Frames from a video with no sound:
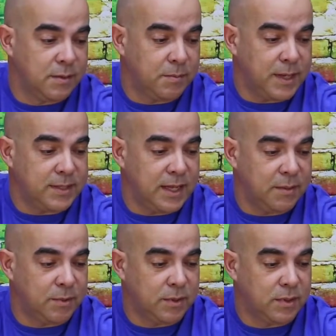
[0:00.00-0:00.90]
my
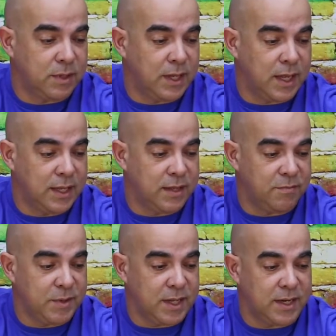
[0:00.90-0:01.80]
table and
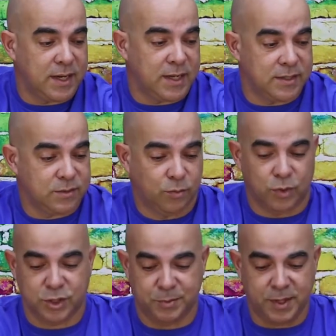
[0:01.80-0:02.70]
give me a nice
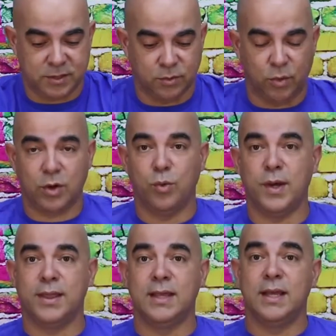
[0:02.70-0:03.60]
workspace to work
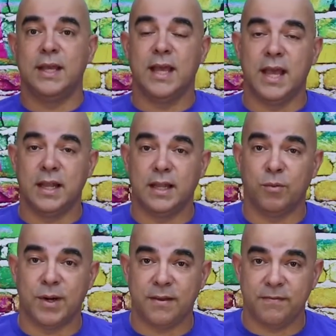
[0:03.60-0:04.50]
with. And then
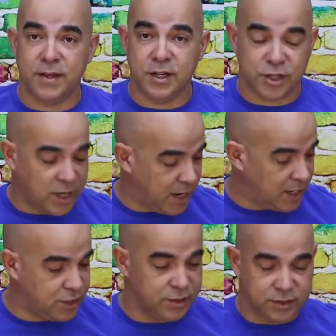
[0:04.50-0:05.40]
when I finish, I
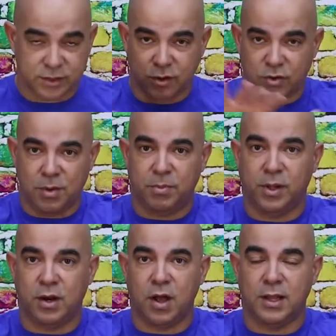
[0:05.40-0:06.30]
can just
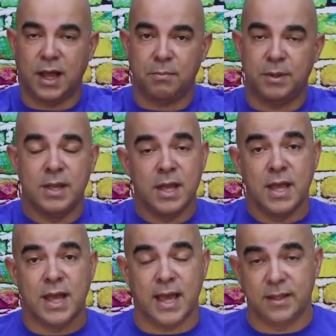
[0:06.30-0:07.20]
crumple it all up
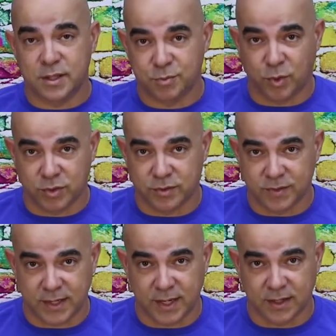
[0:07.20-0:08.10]
and dispose of
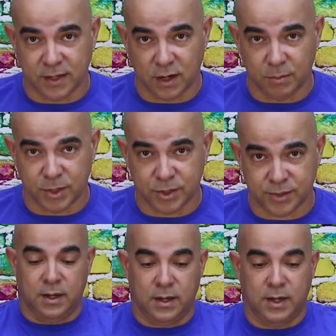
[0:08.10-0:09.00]
it in the garbage.
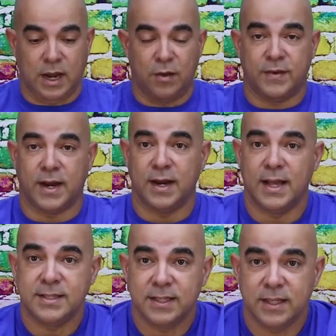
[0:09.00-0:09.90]
Now I've got a
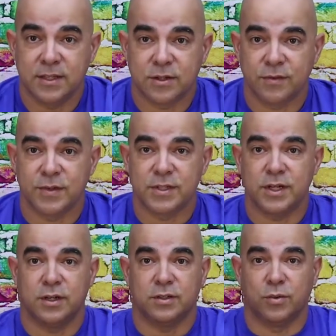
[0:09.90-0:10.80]
nice clean surface
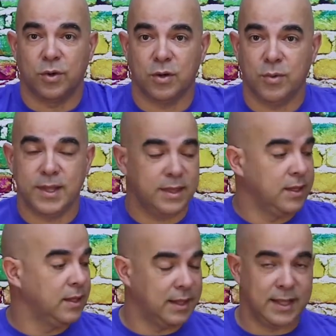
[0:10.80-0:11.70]
here to work with.
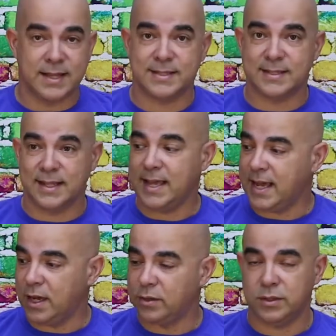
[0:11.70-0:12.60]
Let's lay
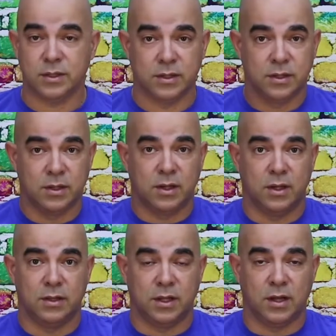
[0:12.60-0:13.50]
out
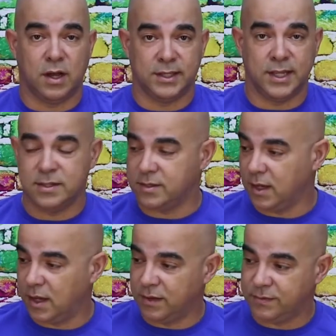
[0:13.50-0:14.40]
the contents
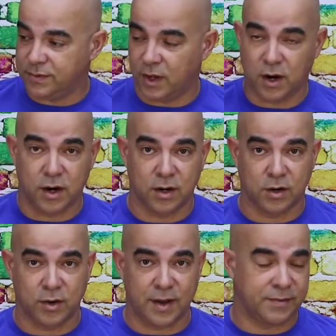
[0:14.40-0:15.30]
of our
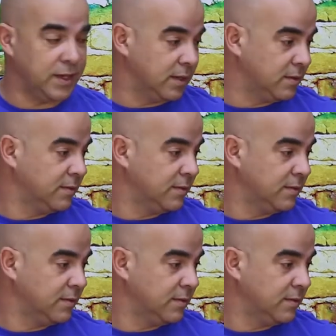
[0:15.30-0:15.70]
craft kit.